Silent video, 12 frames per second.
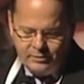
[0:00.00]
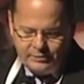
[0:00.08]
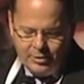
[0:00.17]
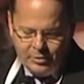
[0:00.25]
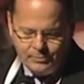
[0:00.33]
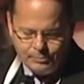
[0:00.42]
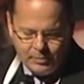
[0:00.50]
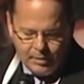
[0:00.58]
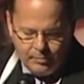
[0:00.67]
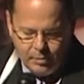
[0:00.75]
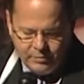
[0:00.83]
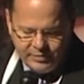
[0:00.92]
So
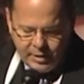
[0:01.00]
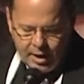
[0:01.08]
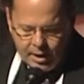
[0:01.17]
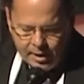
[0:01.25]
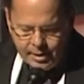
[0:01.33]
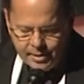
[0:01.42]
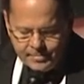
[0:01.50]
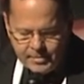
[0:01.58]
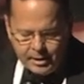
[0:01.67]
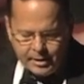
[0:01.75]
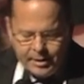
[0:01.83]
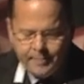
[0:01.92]
moving on,
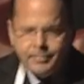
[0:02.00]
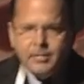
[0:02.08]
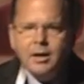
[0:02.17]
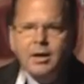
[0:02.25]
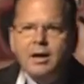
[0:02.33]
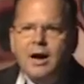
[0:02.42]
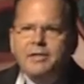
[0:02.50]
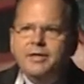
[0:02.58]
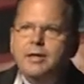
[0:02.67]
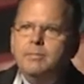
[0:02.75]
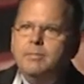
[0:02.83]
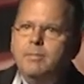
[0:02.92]
I
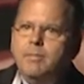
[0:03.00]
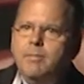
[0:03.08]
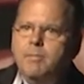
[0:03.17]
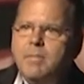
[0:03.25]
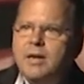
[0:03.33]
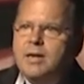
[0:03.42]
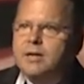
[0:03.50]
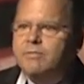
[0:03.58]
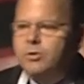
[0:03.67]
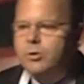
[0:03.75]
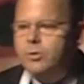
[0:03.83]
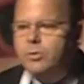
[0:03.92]
think many of
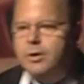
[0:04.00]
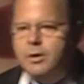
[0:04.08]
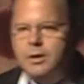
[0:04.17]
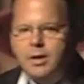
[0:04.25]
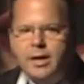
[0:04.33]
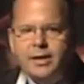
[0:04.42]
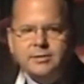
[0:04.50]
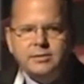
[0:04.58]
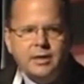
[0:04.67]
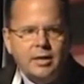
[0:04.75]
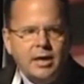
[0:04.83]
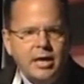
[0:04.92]
you as
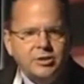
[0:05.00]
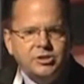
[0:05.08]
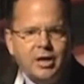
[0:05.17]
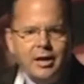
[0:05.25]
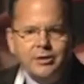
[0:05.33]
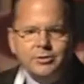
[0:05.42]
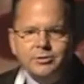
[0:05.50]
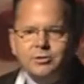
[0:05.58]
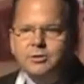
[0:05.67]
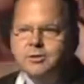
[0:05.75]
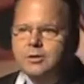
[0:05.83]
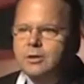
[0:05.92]

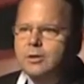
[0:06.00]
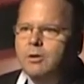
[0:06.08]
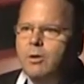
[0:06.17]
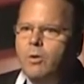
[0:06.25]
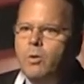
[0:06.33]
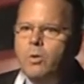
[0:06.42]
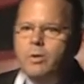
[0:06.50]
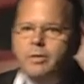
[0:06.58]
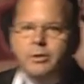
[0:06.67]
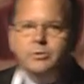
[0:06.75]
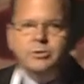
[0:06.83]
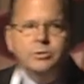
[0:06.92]
educators or
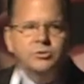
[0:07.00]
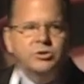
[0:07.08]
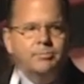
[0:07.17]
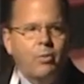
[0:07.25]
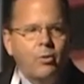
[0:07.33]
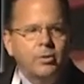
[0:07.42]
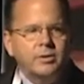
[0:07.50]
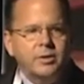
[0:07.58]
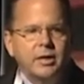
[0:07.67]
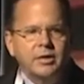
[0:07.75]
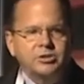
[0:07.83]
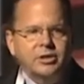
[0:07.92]
those who support
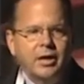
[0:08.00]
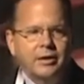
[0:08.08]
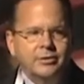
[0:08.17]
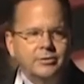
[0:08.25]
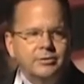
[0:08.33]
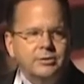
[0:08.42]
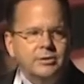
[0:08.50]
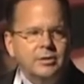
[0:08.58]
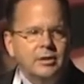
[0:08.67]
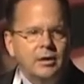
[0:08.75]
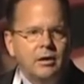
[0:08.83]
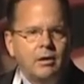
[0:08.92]
educators
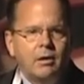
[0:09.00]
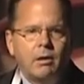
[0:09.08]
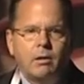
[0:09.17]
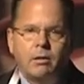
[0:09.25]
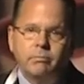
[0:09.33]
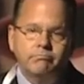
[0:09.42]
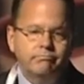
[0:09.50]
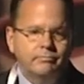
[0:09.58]
are